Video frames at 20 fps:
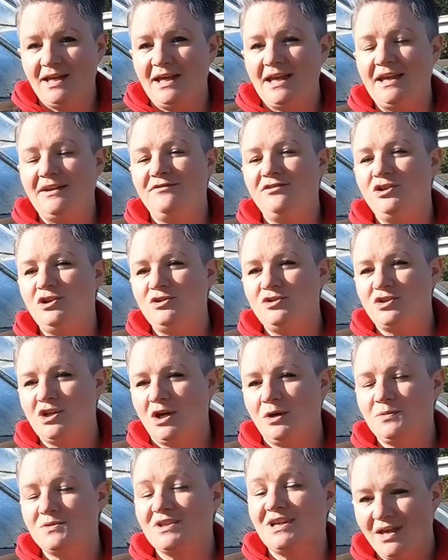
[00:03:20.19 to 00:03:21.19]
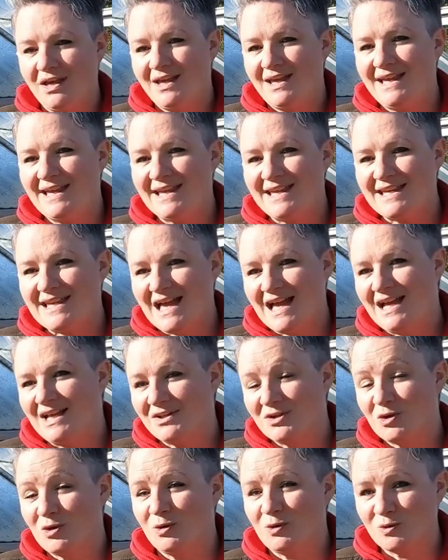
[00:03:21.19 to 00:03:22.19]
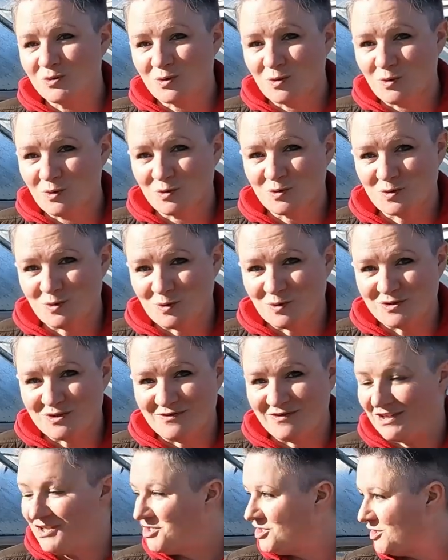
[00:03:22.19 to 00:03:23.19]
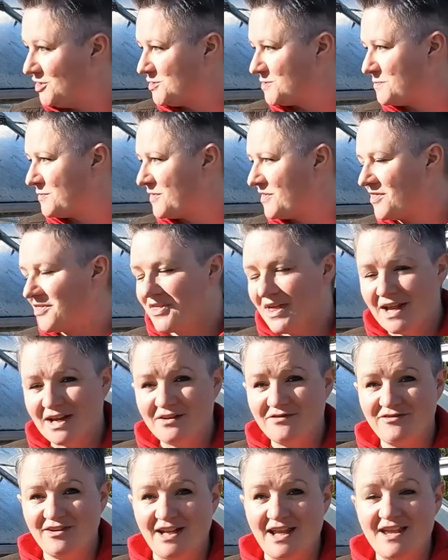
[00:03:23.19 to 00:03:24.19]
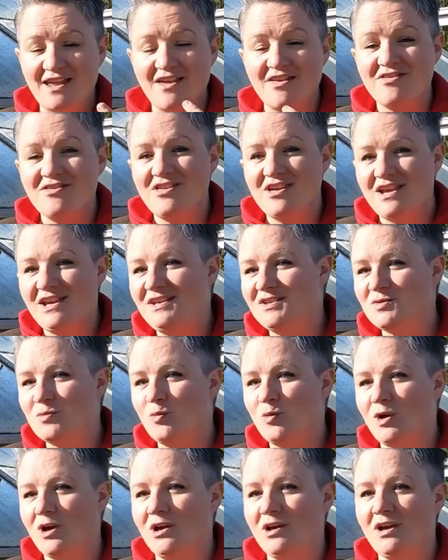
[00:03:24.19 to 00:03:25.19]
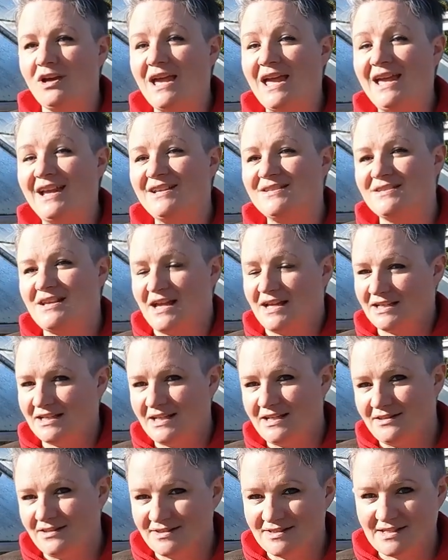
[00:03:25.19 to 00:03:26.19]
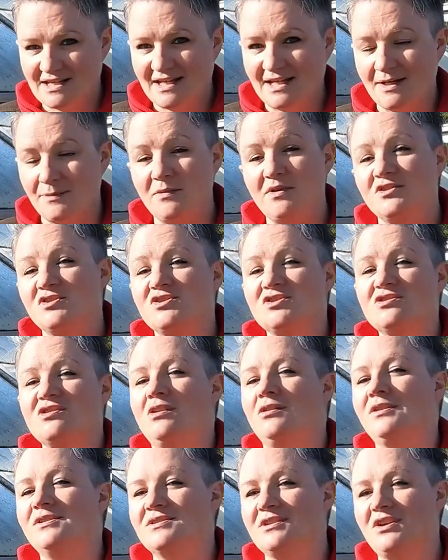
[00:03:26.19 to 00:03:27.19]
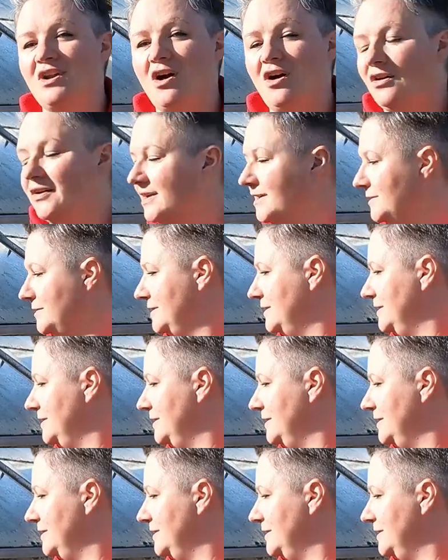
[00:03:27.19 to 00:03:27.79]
If you don't, it can cause all sorts of issues, but thankfully these were exactly the same size and height.